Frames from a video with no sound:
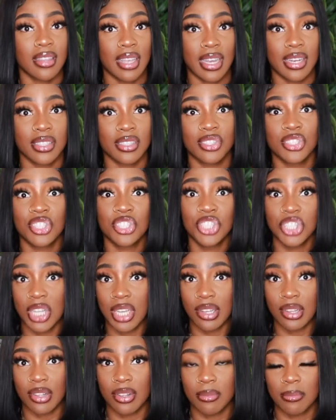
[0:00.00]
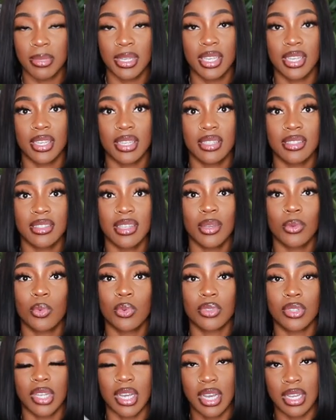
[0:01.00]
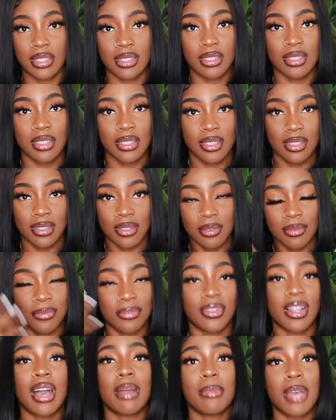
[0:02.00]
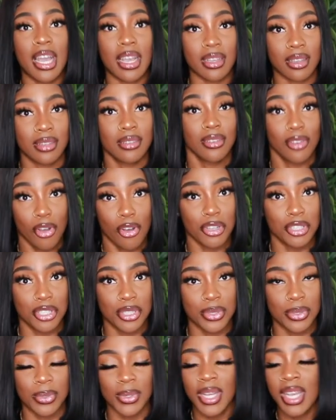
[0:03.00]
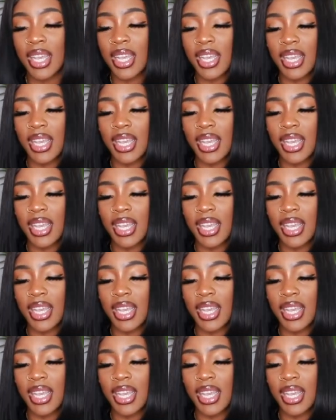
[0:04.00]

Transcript: that is gel because it will not fly back on you.